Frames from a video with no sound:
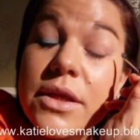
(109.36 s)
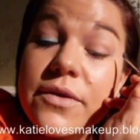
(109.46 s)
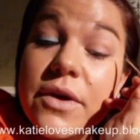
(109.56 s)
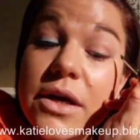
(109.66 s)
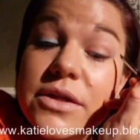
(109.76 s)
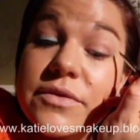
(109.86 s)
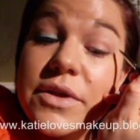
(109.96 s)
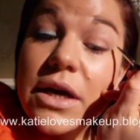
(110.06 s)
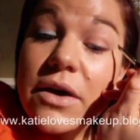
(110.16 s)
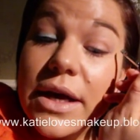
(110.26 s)
side of
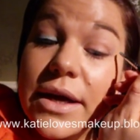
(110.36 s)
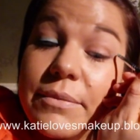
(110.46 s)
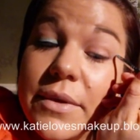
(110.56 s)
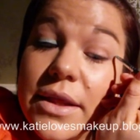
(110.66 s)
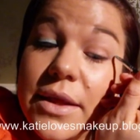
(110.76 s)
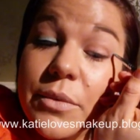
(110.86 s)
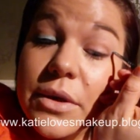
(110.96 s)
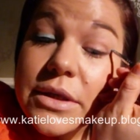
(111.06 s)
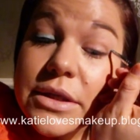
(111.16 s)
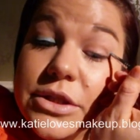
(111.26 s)
the eye, and then what
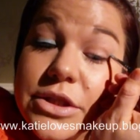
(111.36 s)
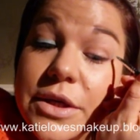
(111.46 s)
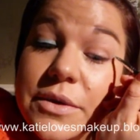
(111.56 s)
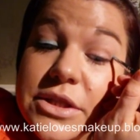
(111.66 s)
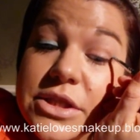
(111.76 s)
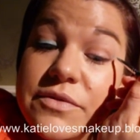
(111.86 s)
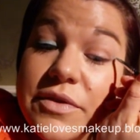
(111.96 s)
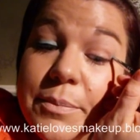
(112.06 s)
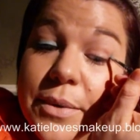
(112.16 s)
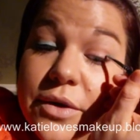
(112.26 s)
I'm going to do is just
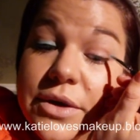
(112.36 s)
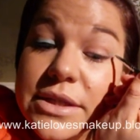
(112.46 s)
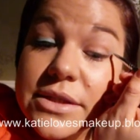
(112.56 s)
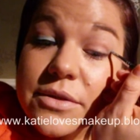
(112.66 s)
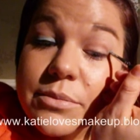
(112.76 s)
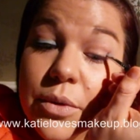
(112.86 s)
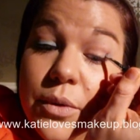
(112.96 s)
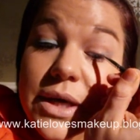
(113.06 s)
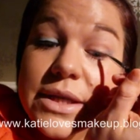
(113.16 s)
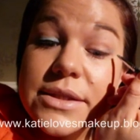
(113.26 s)
flip it on its
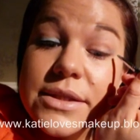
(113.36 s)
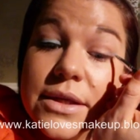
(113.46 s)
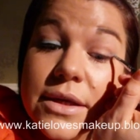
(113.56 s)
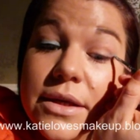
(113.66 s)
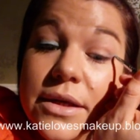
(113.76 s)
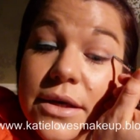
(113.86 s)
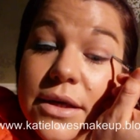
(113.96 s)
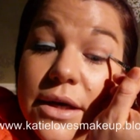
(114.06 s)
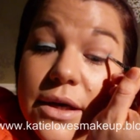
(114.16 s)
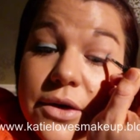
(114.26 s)
point
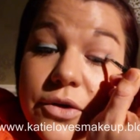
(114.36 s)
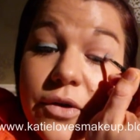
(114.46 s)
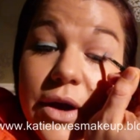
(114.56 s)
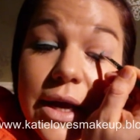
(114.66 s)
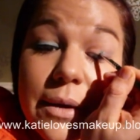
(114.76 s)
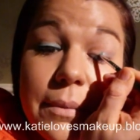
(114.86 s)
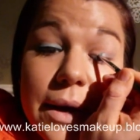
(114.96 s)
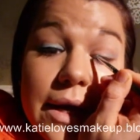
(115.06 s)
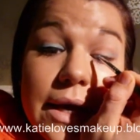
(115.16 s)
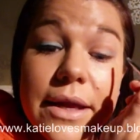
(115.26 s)
and drag it
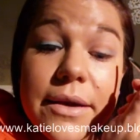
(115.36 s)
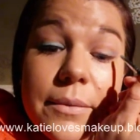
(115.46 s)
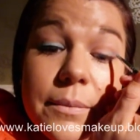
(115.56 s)
back in.